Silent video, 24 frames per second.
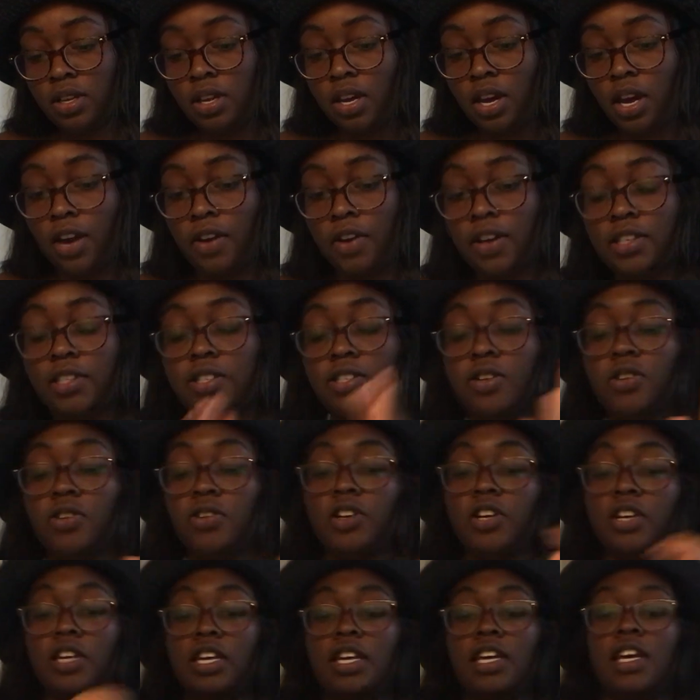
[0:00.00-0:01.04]
All right, so
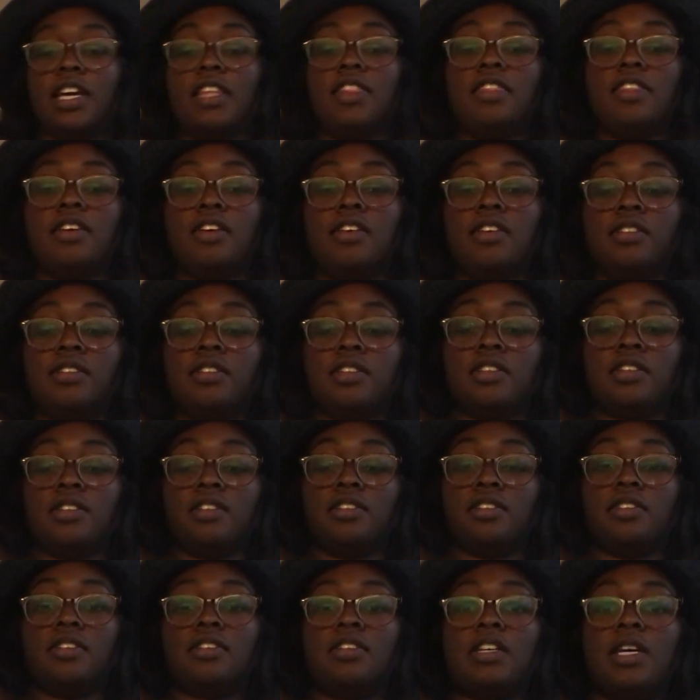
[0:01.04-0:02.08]
looking at this, like the
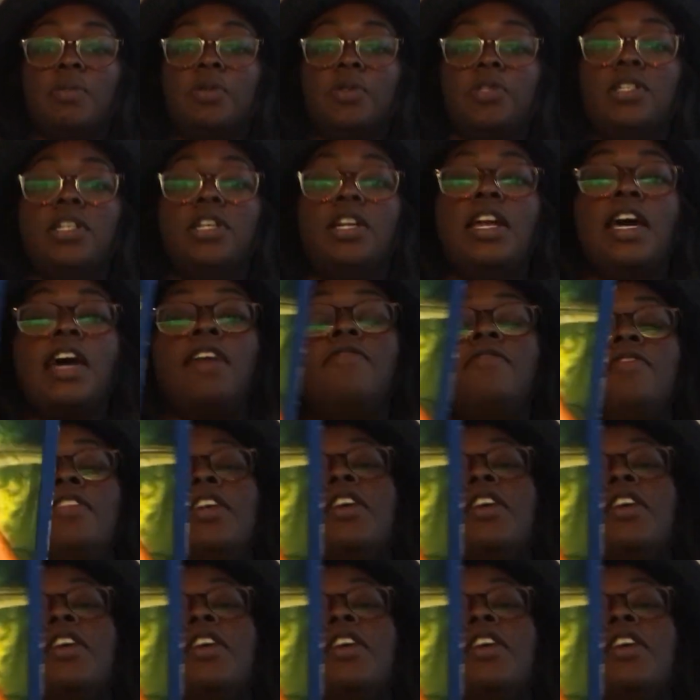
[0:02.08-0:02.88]
deception and envy